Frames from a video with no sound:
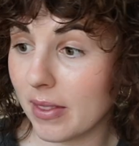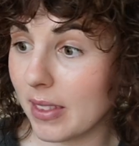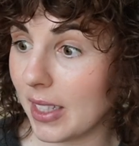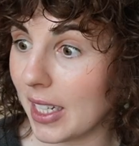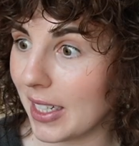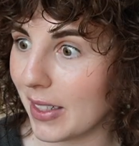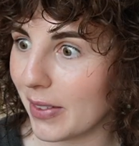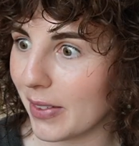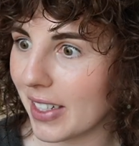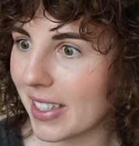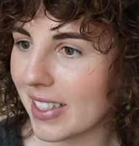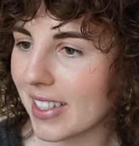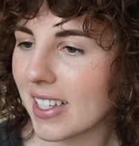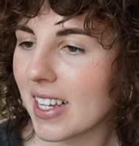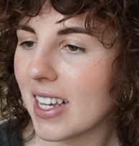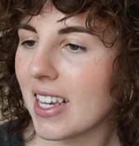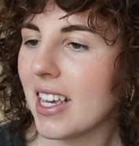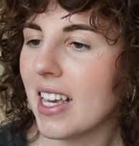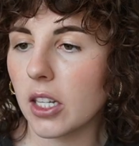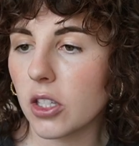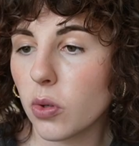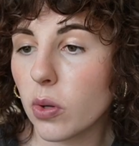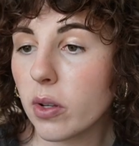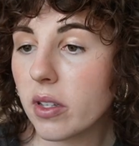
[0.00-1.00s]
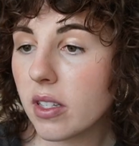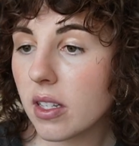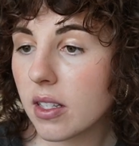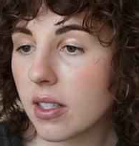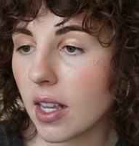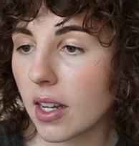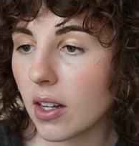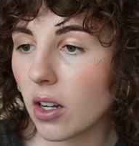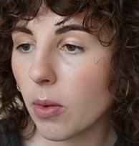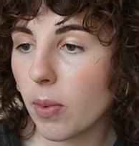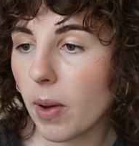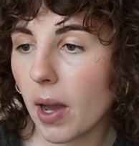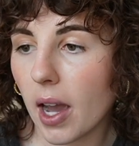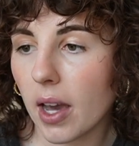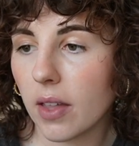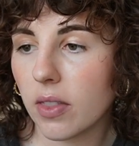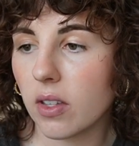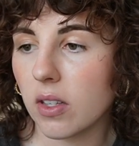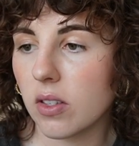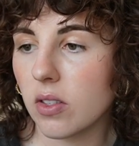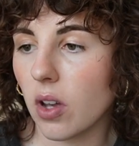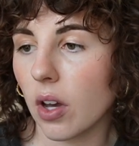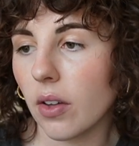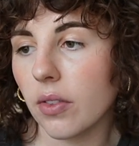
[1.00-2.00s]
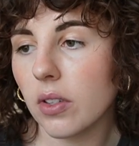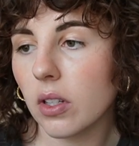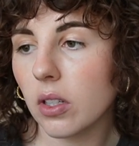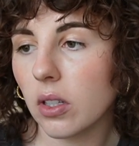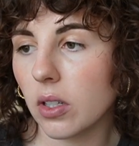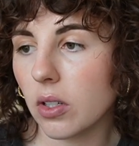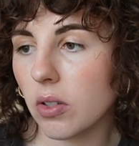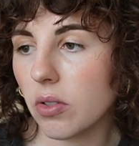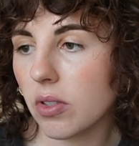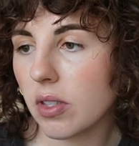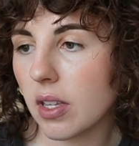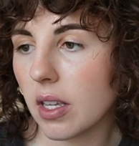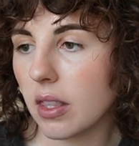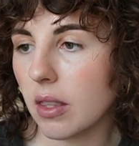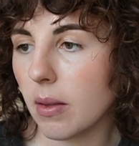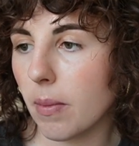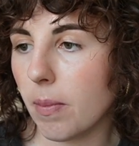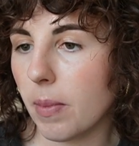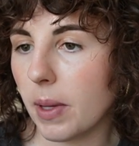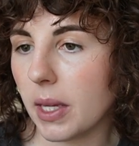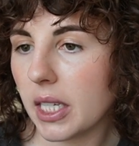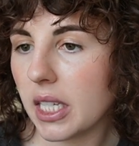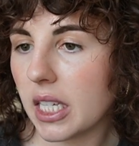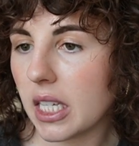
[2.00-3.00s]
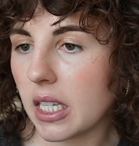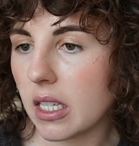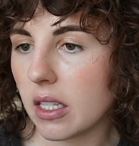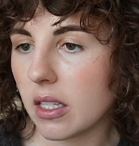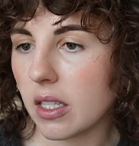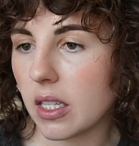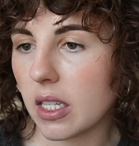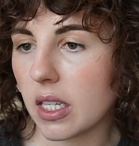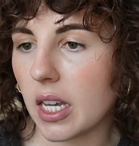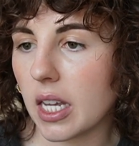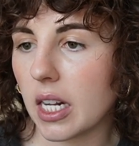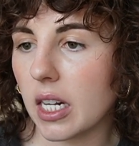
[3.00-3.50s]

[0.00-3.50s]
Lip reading: anyways, a twisted psychopath is on the loose in the Big Easy,